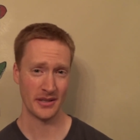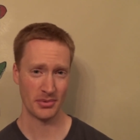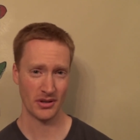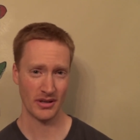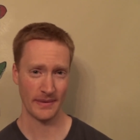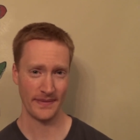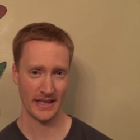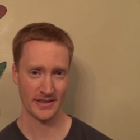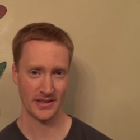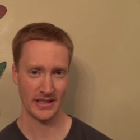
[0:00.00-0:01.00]
your program
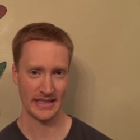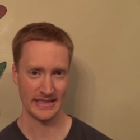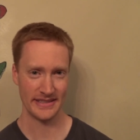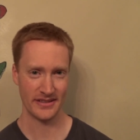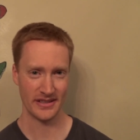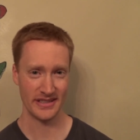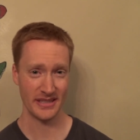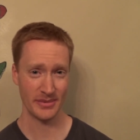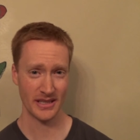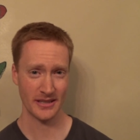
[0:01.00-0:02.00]
faster and easier to
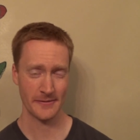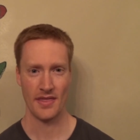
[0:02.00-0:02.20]
debug.